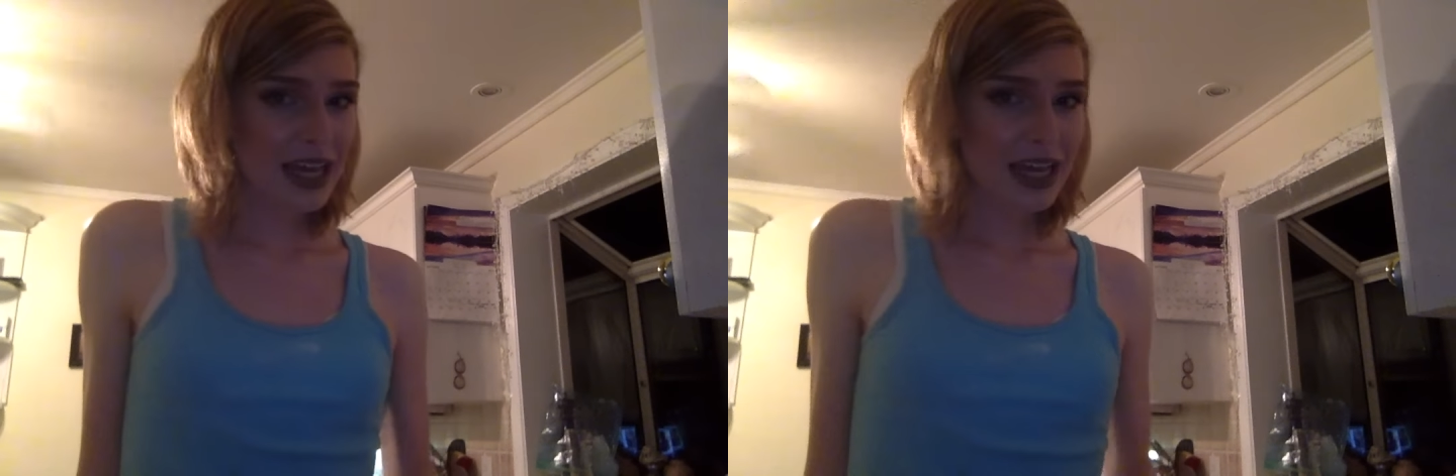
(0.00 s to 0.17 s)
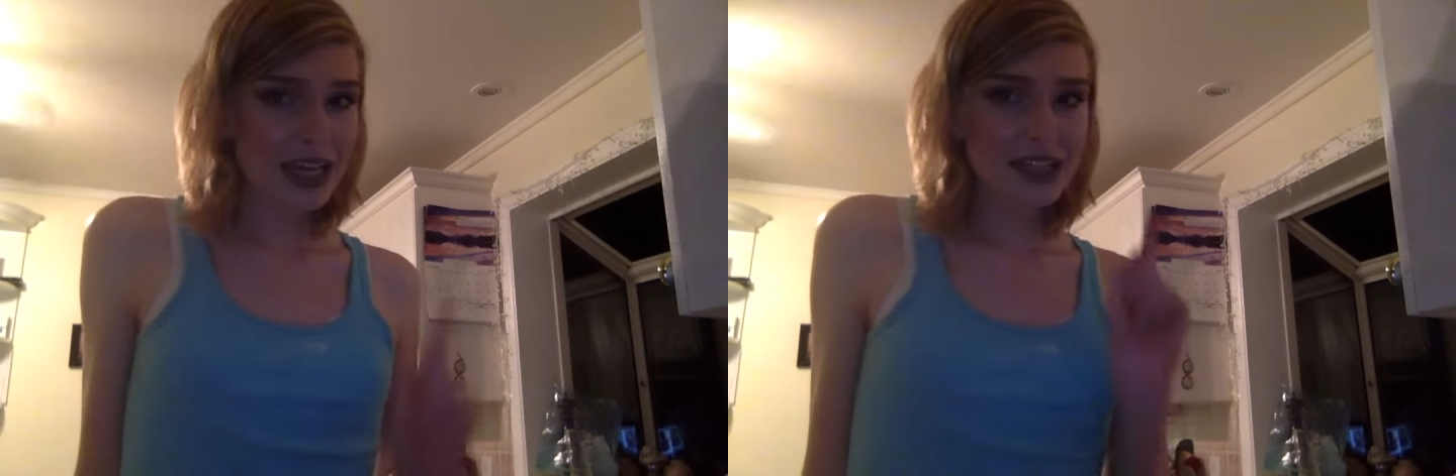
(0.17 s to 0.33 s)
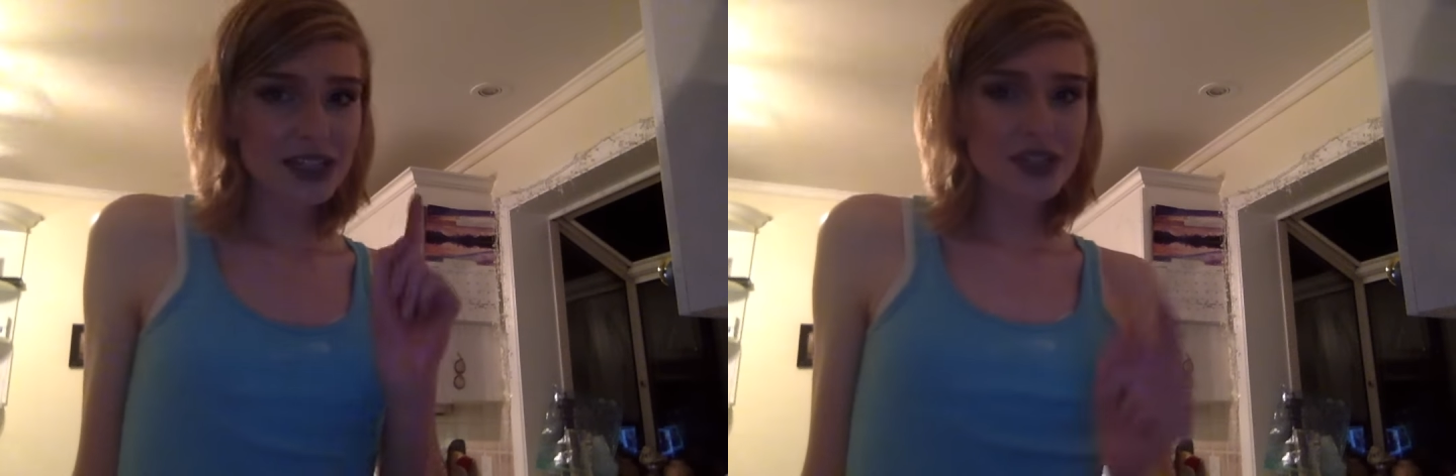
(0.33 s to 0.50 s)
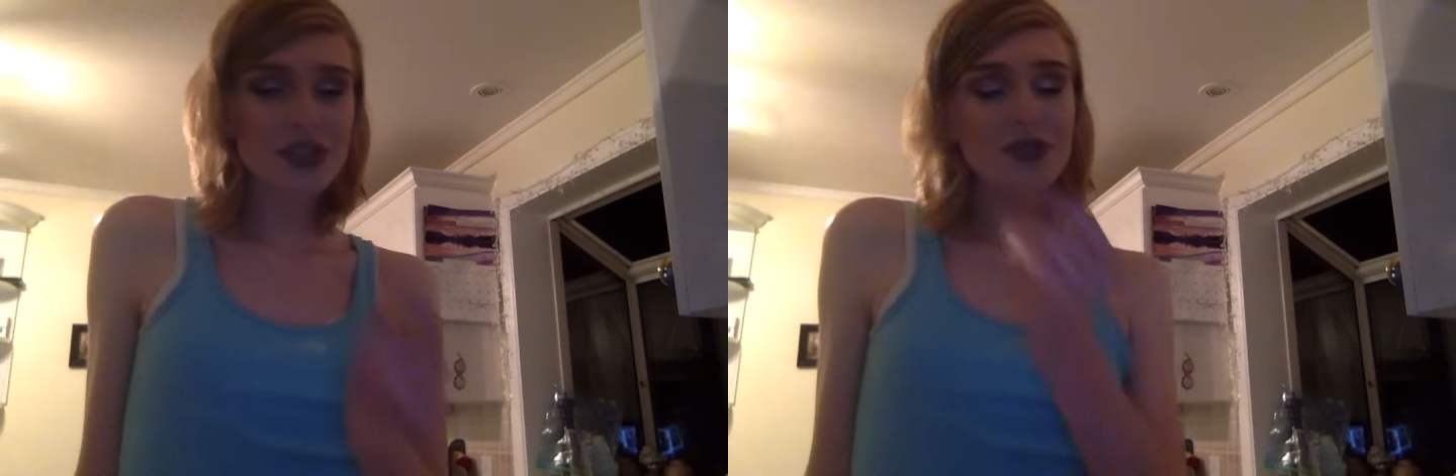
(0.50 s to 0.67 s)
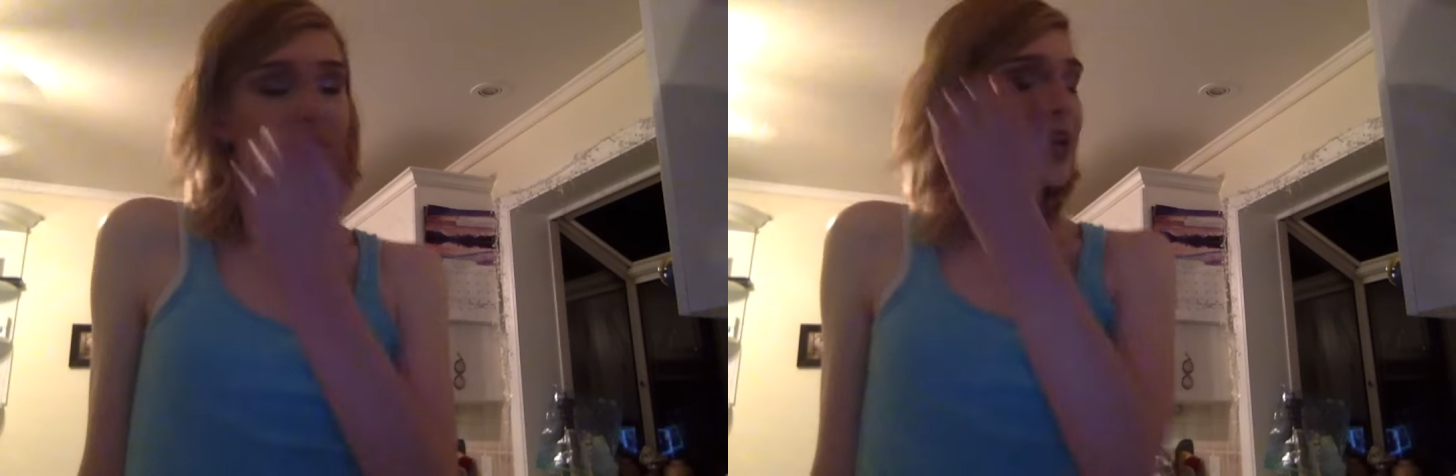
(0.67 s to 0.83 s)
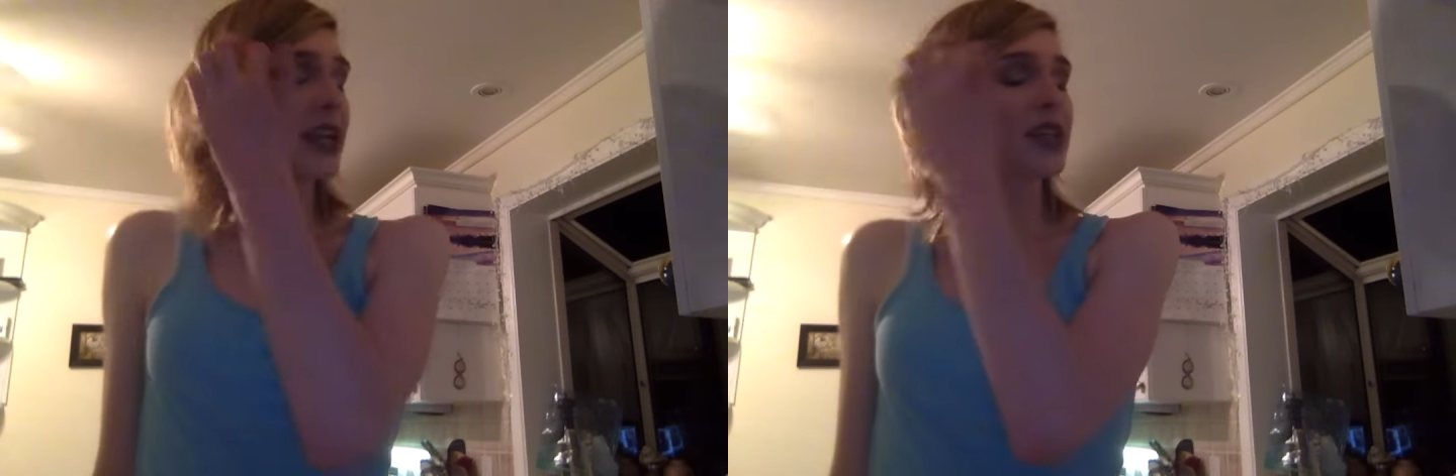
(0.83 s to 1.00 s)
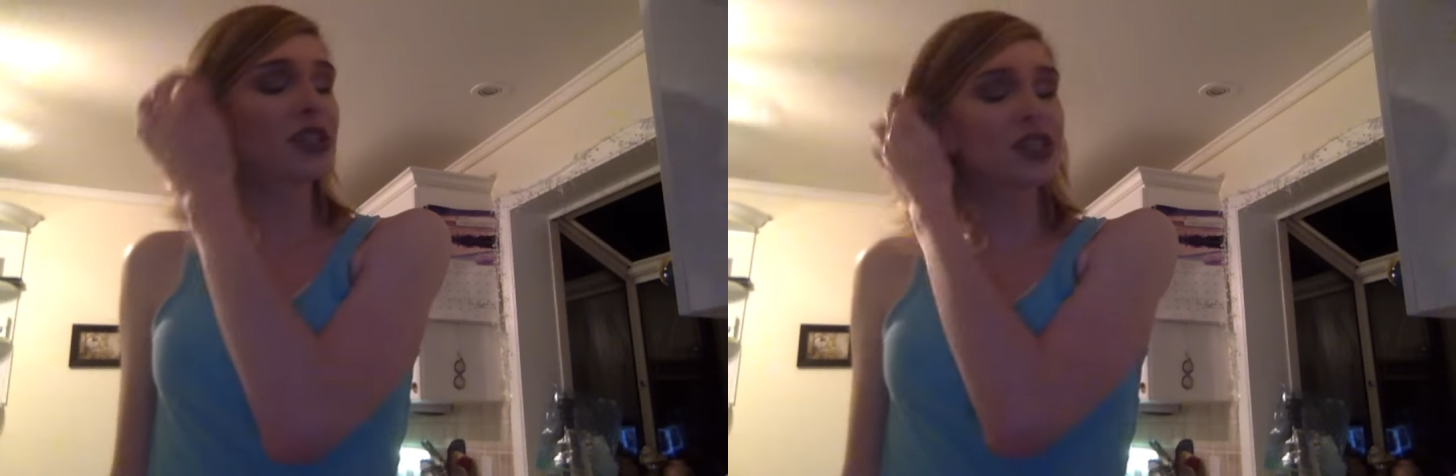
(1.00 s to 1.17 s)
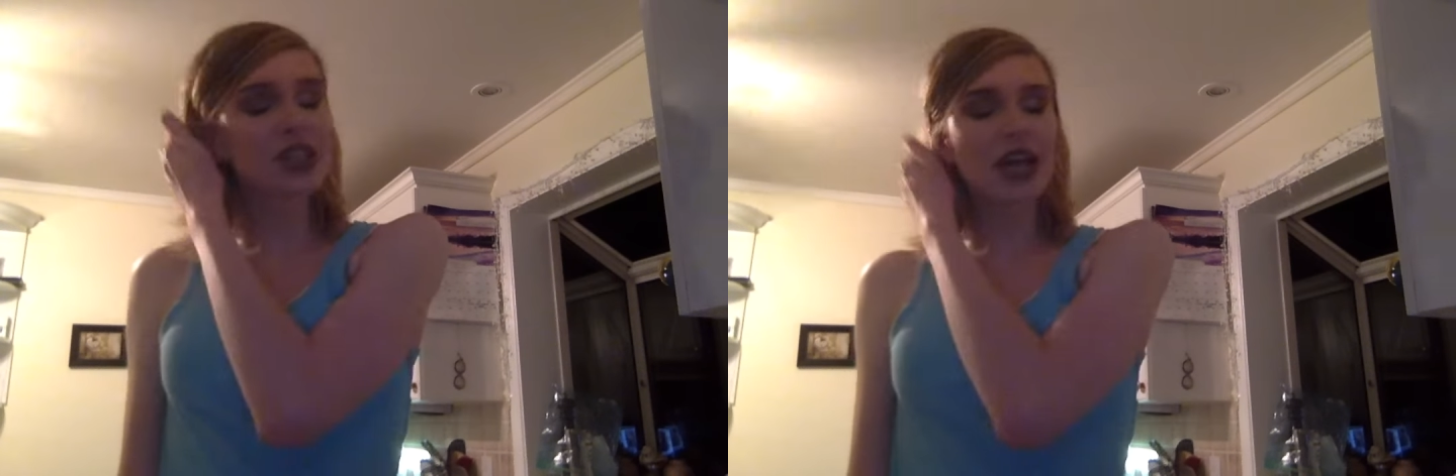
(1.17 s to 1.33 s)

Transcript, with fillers: a syringe